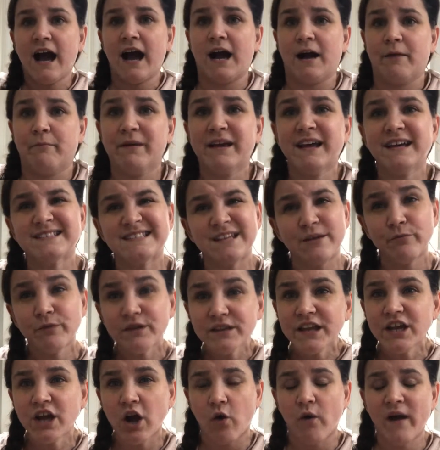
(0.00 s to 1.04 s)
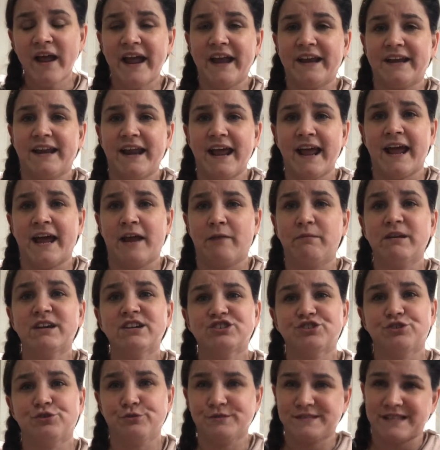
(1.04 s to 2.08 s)
because they really go hand in hand, because
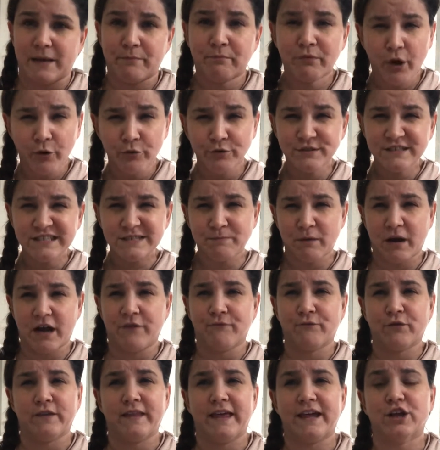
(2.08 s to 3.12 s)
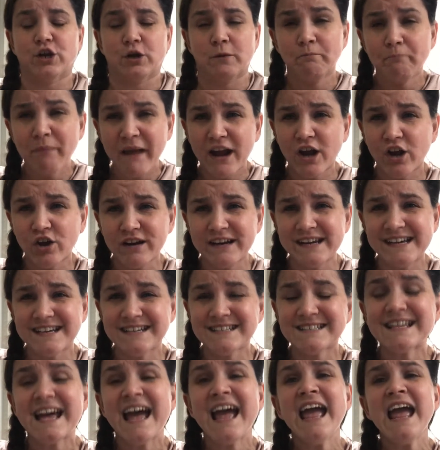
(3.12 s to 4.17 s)
you use that produce spray for like your
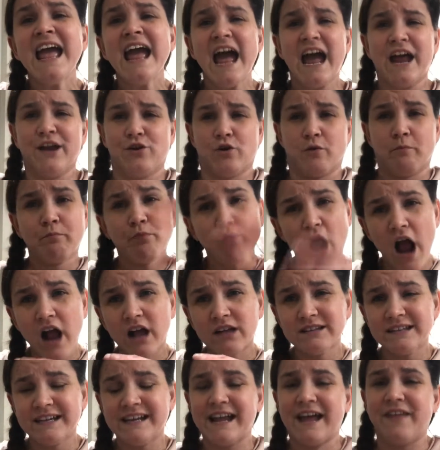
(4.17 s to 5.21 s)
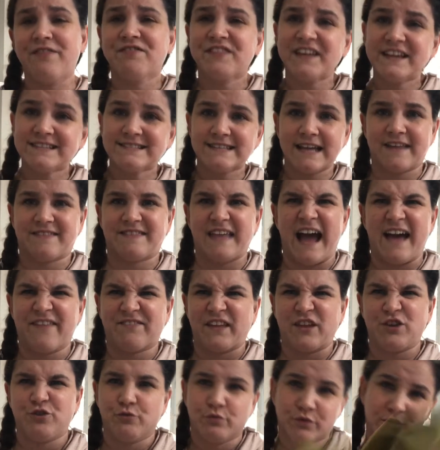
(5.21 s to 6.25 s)
berries and your broccoli and things like that
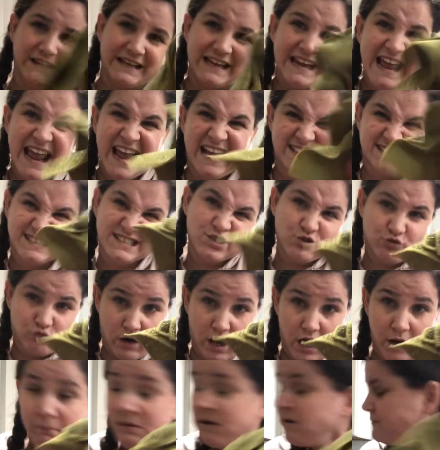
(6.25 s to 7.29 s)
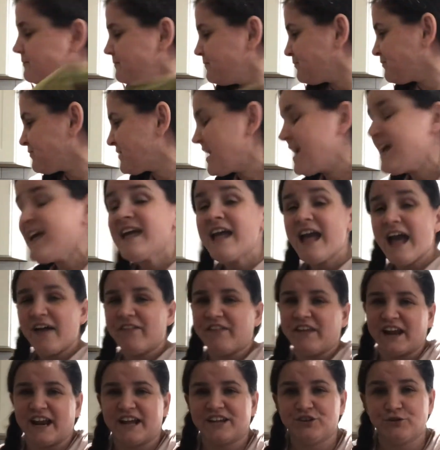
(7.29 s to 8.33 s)
that you really can't scrub. And
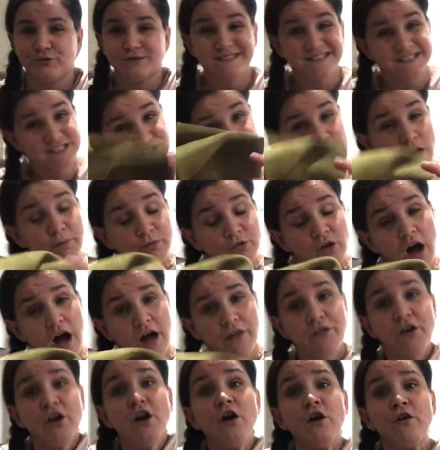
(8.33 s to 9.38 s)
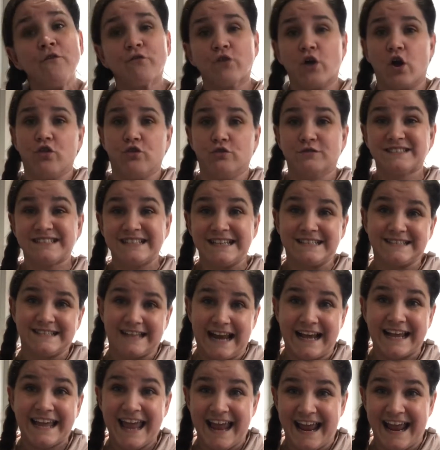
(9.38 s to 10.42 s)
then I use the scrub cloth for all those things that
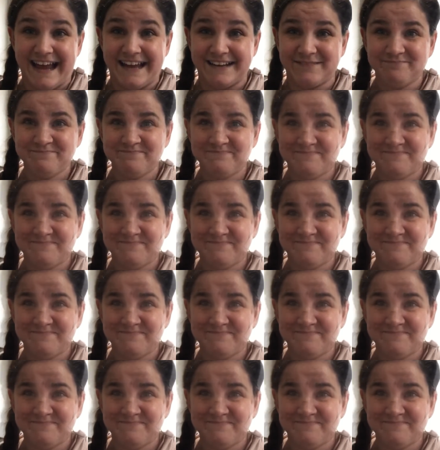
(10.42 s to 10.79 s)
I can.